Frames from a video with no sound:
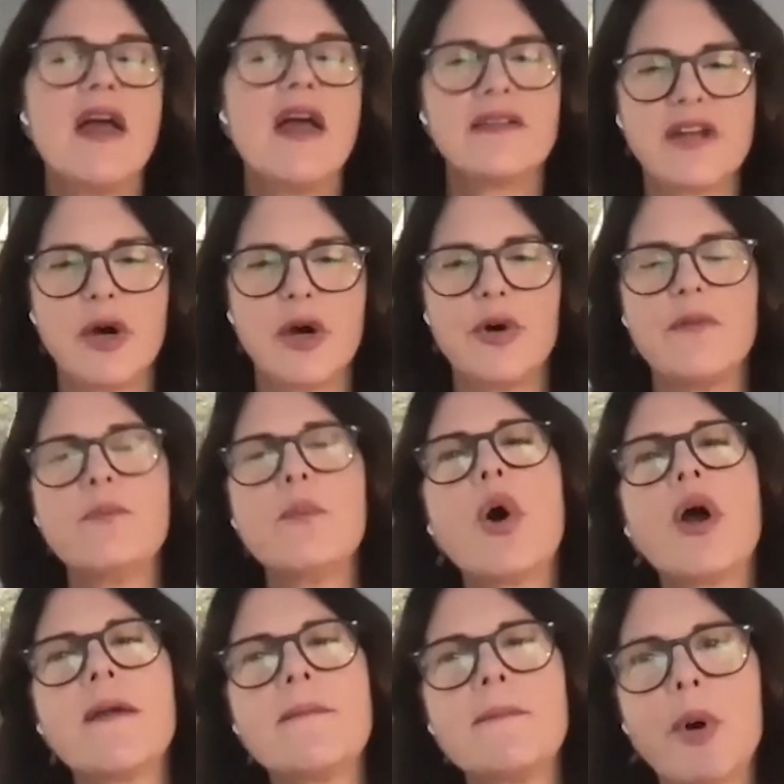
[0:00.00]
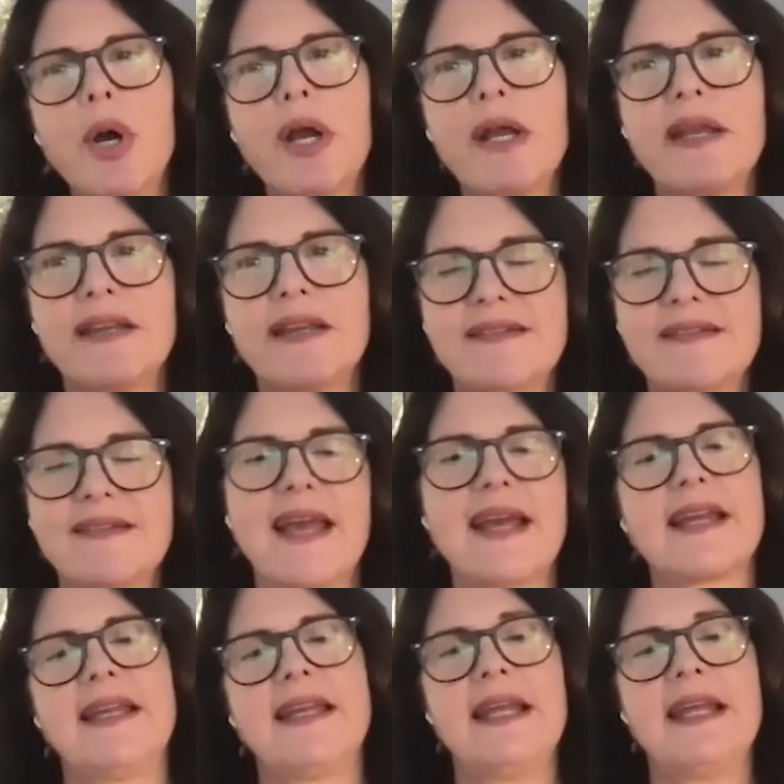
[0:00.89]
So mm-hmm. more important is
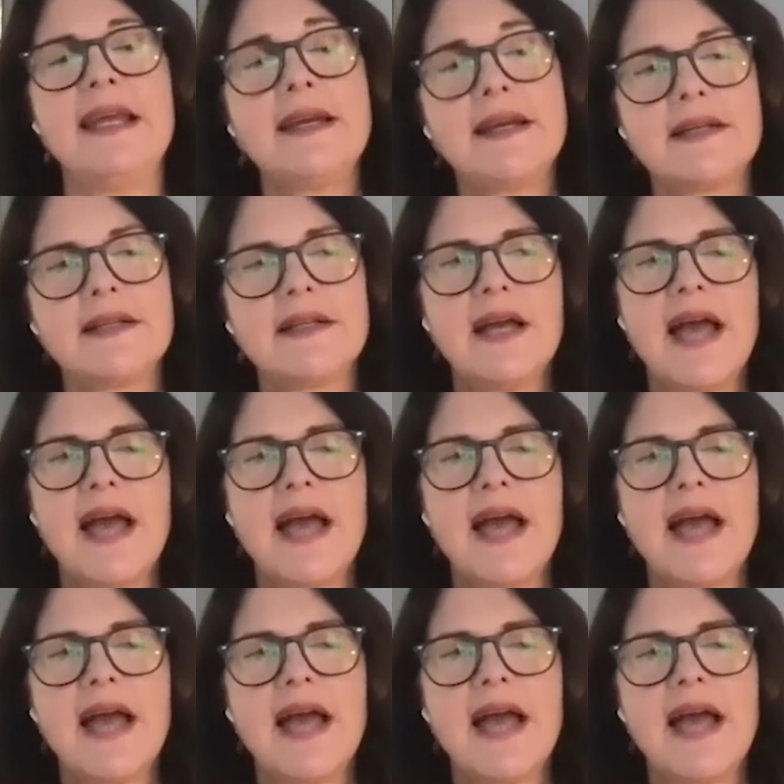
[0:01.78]
technique